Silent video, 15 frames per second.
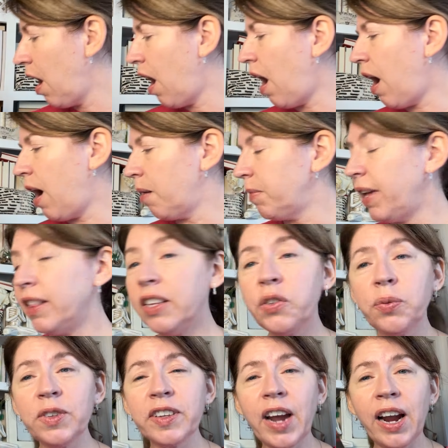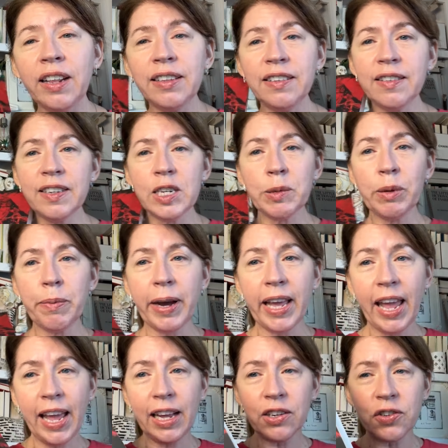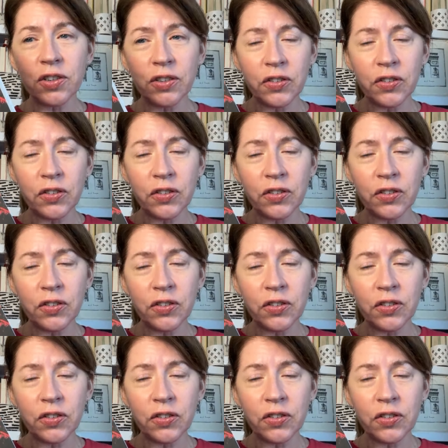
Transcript: Um, and this was kindly sent to me by Angela.